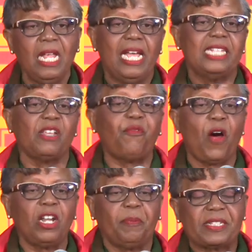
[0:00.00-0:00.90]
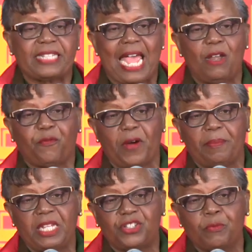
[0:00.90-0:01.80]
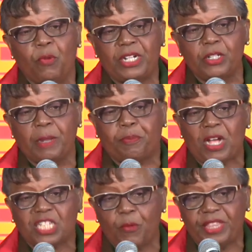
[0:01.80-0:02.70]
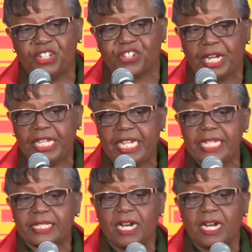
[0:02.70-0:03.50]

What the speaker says: is the 40% from the project with the Chinese